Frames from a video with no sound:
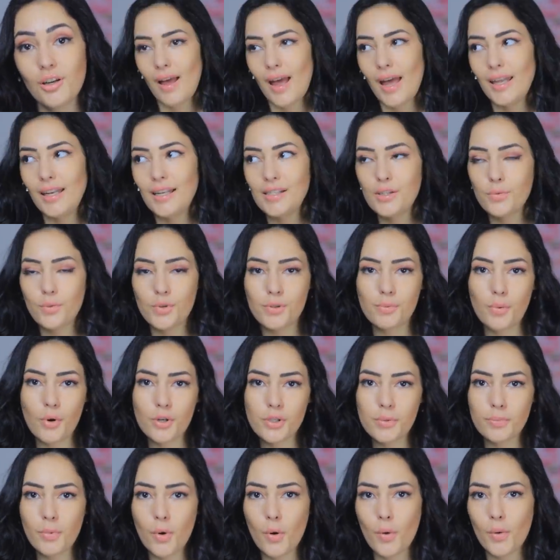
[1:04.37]
And it's
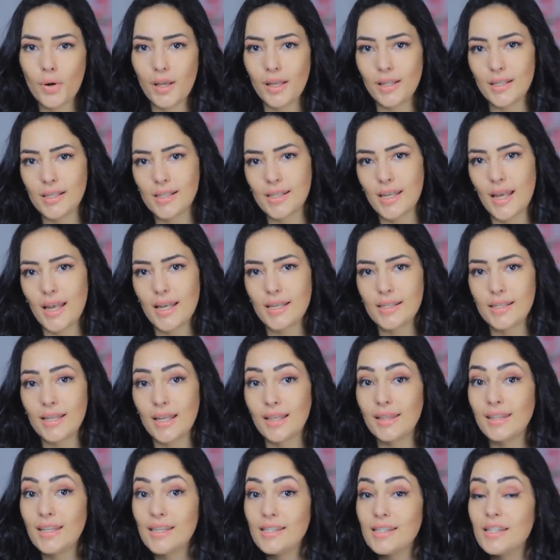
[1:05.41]
responsible in the sense
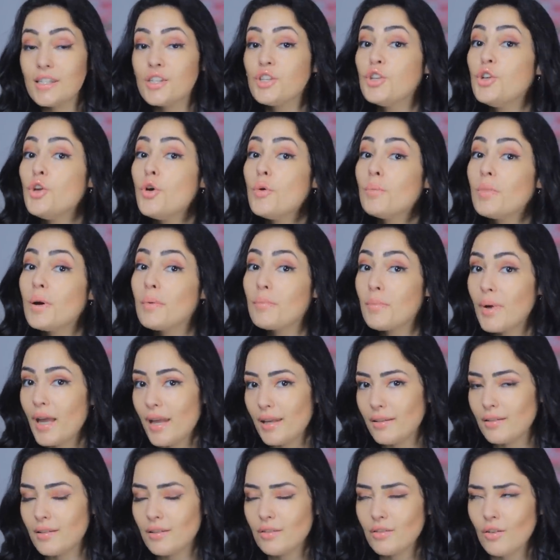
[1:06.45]
that this is
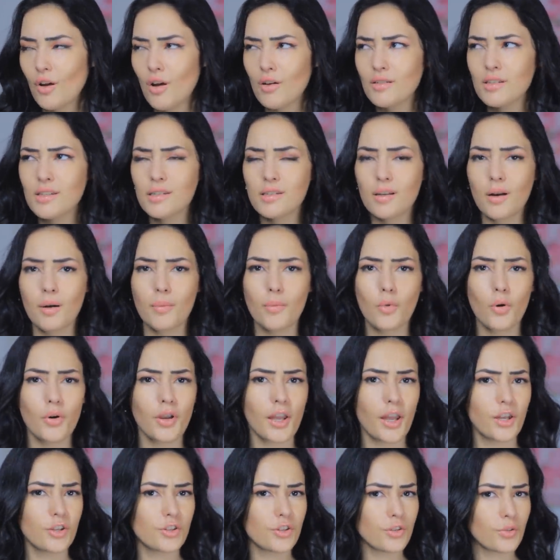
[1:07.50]
human-made, not some
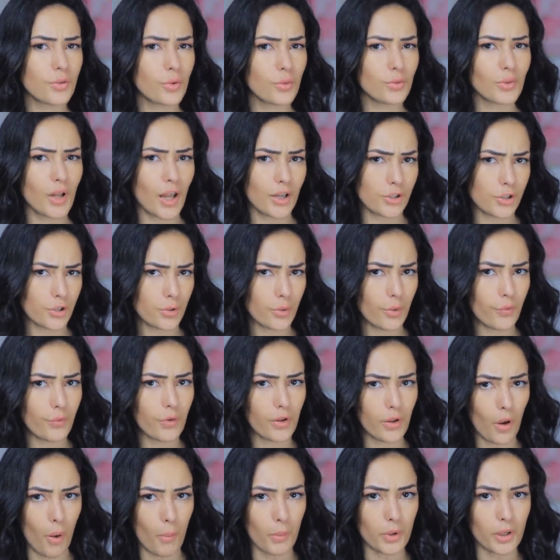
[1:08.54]
occasional natural
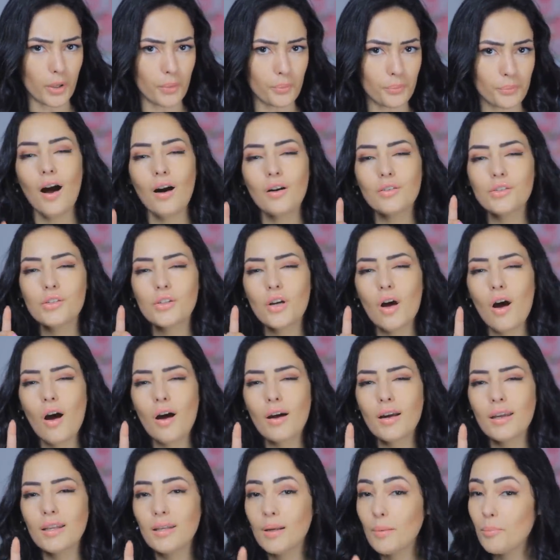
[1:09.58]
phenomenon. I'll
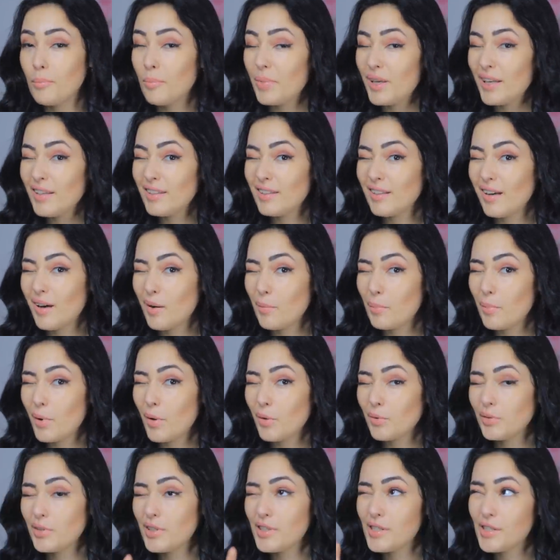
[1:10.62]
talk in a bit
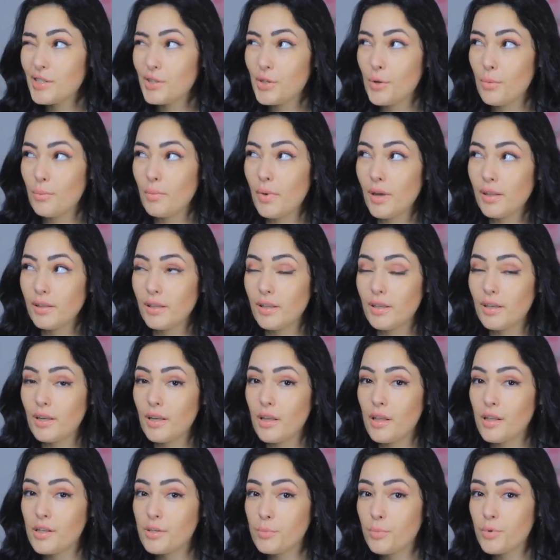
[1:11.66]
about this
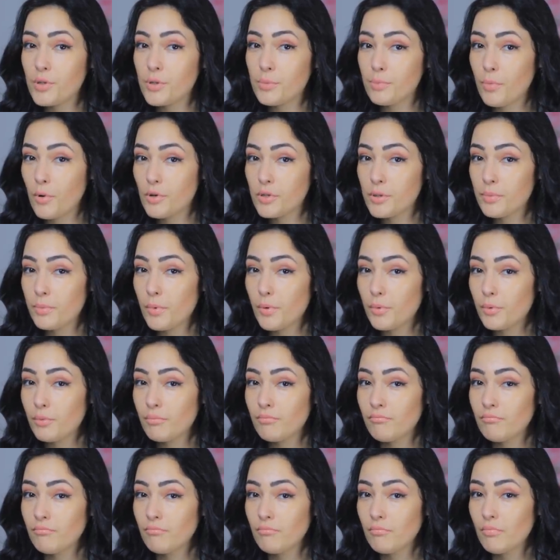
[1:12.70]
humanity is
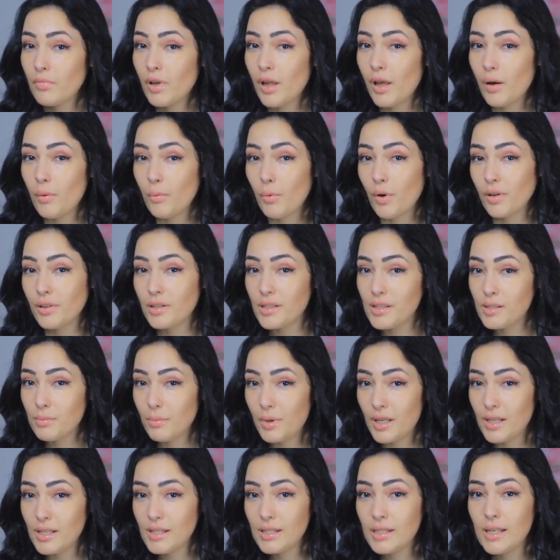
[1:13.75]
responsible and what this
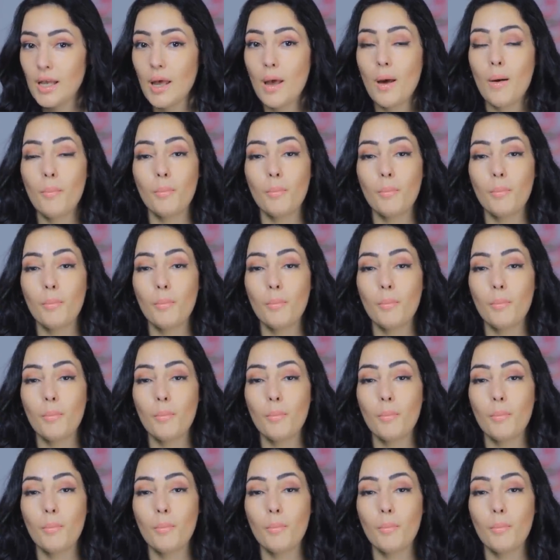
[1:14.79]
means.